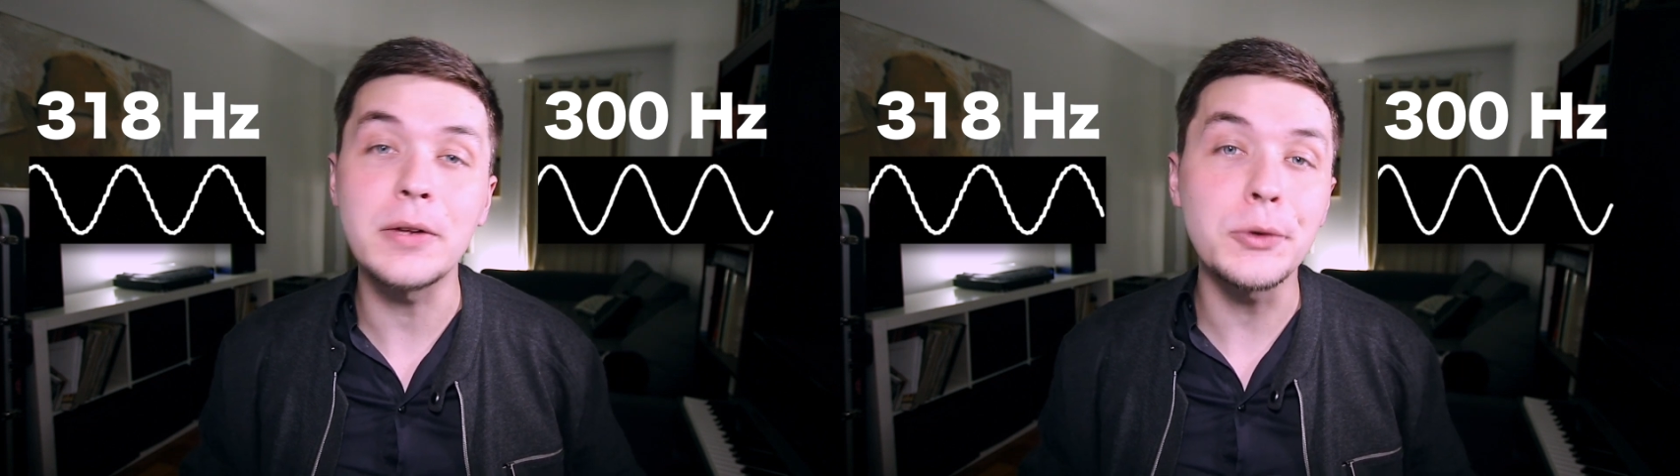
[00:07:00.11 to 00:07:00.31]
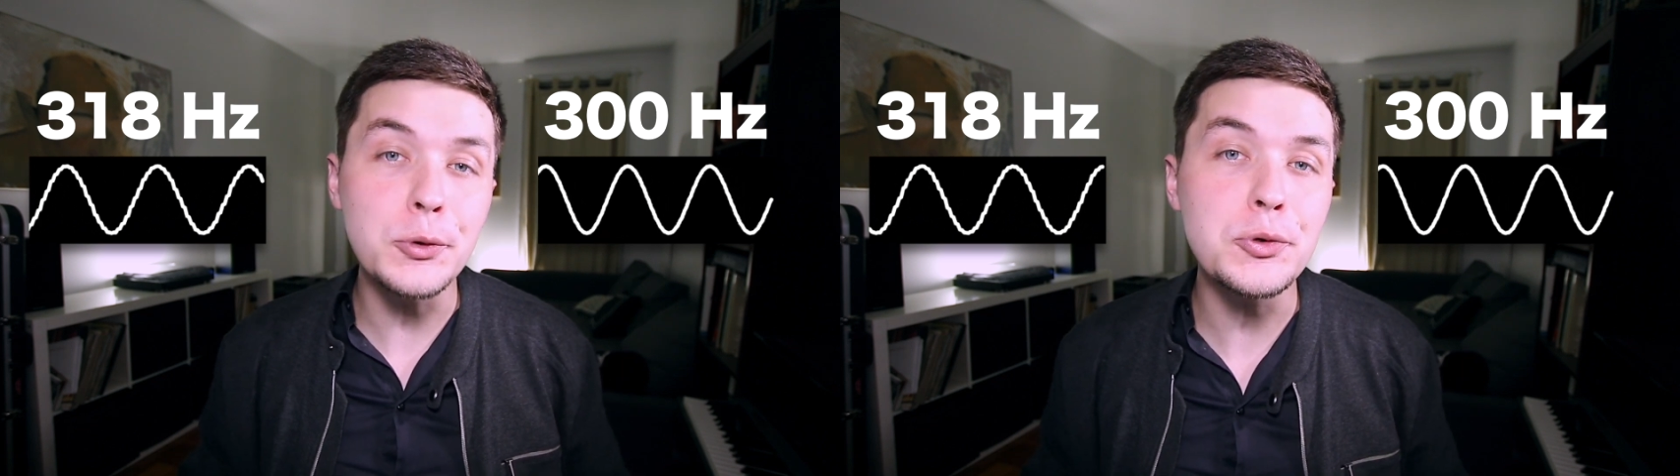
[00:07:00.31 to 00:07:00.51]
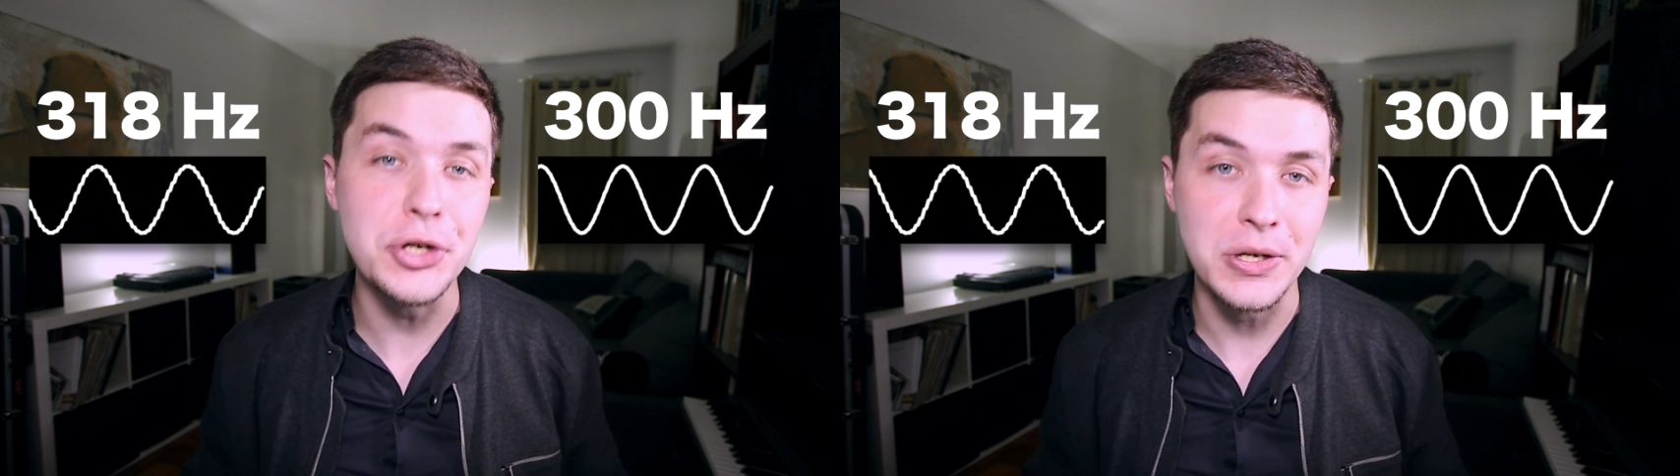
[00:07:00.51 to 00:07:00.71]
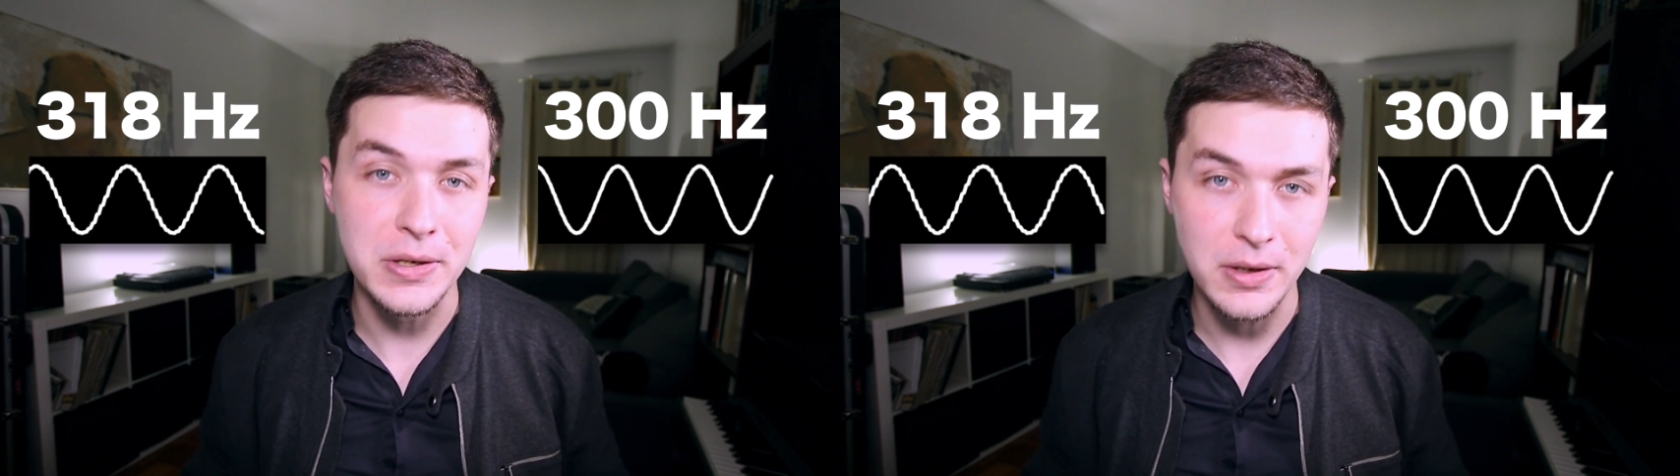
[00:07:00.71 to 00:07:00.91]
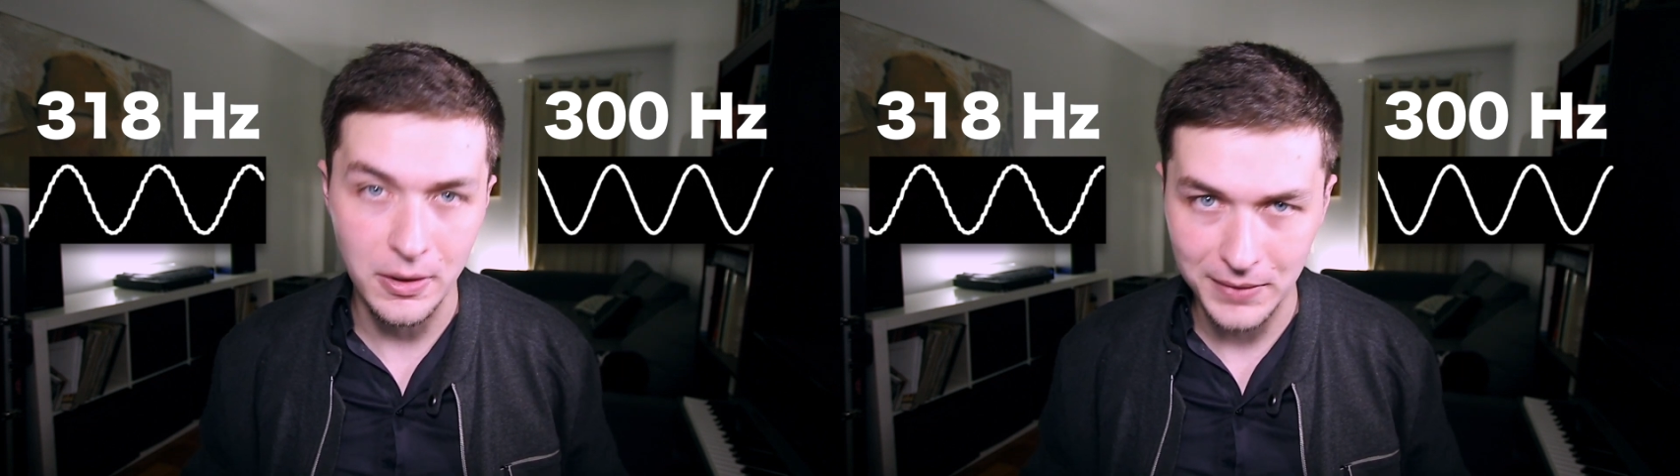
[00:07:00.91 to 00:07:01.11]

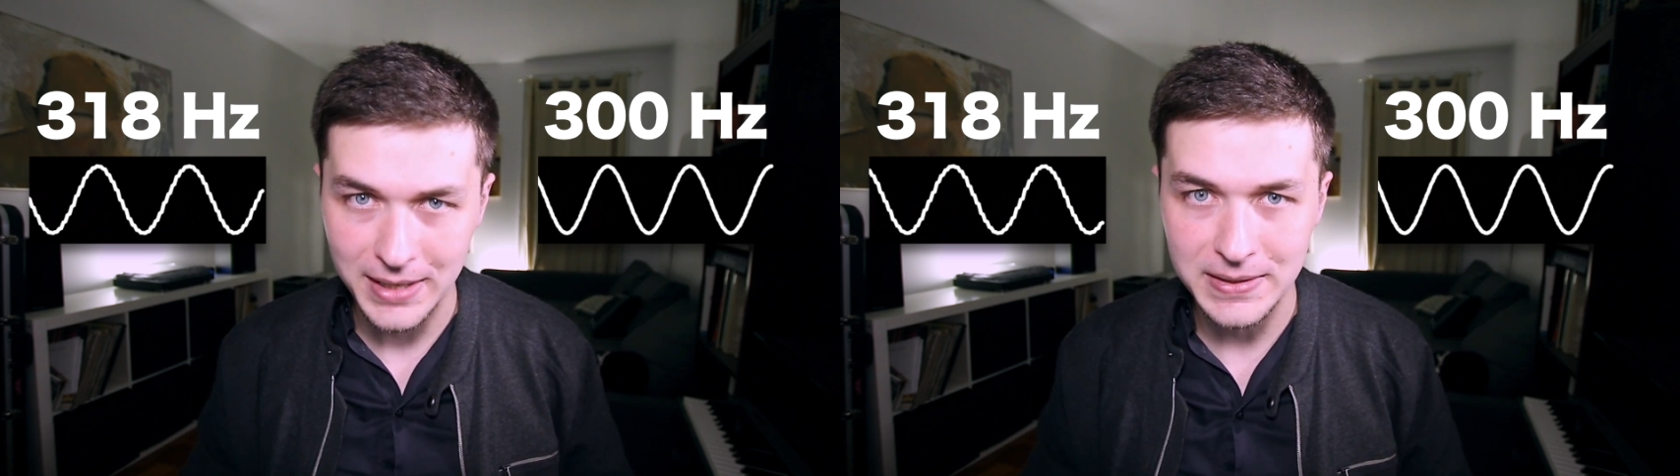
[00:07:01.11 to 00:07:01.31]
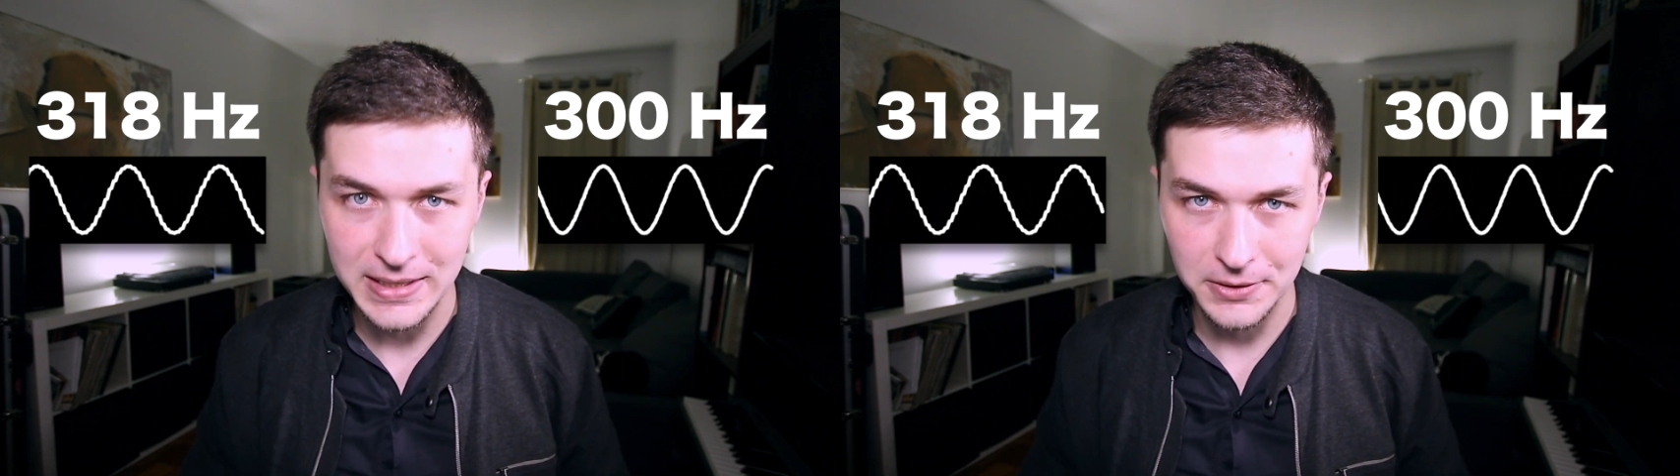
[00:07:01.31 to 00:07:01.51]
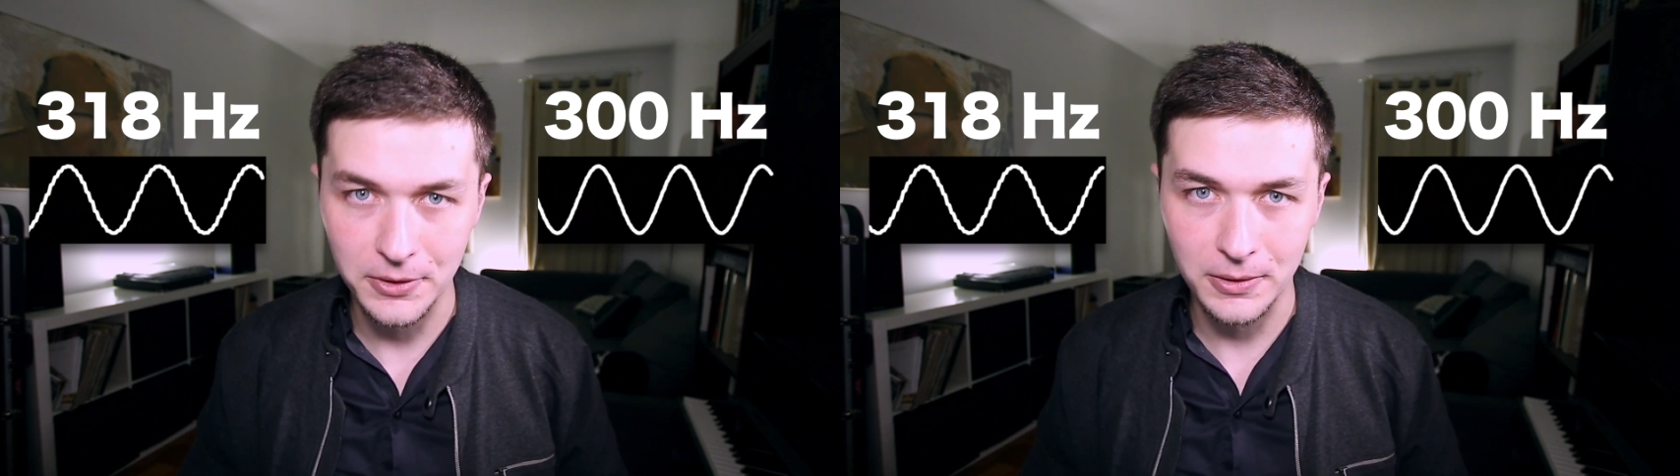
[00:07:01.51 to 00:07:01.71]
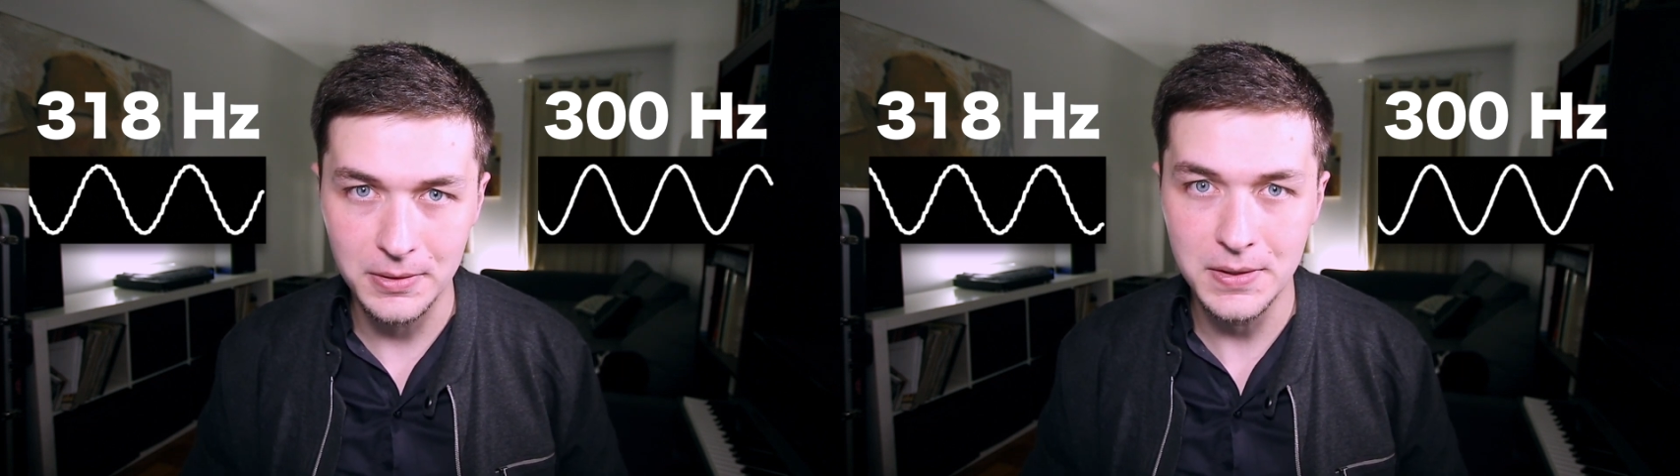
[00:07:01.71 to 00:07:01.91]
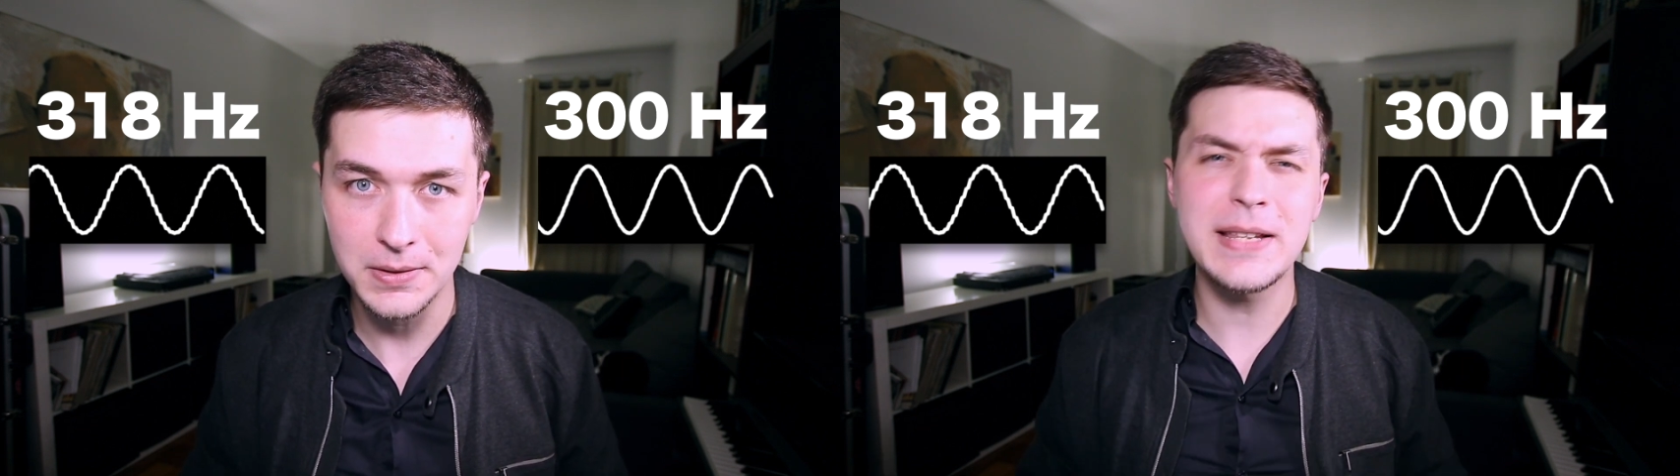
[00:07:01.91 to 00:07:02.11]
illusion of 18
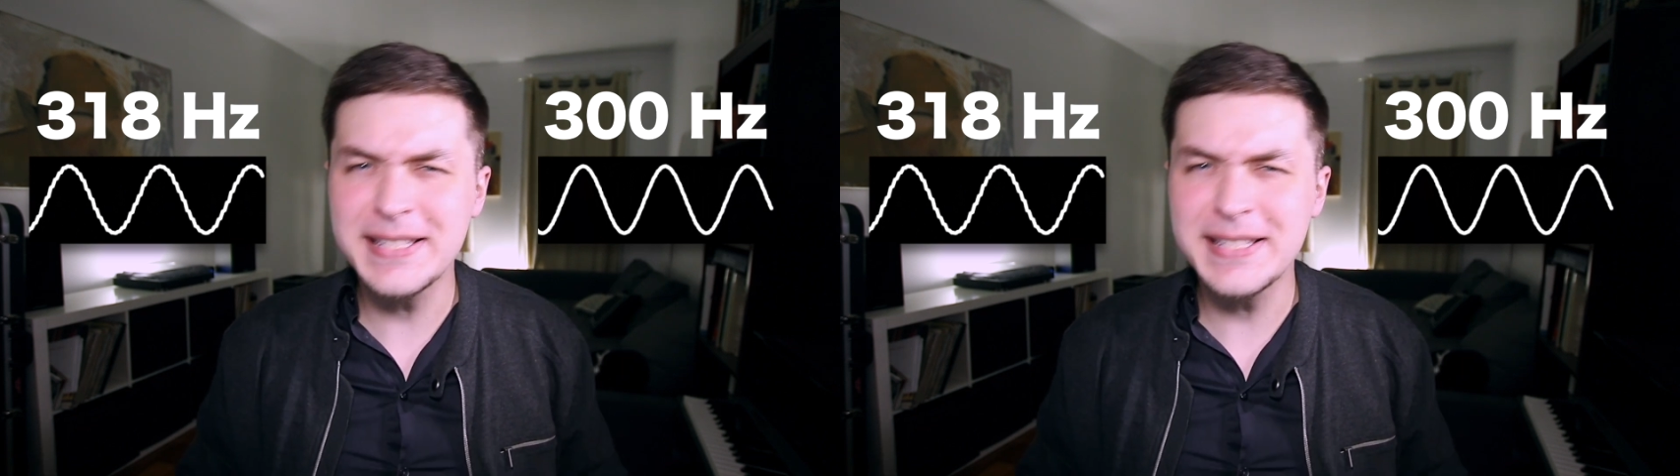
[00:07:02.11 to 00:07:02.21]
Hz.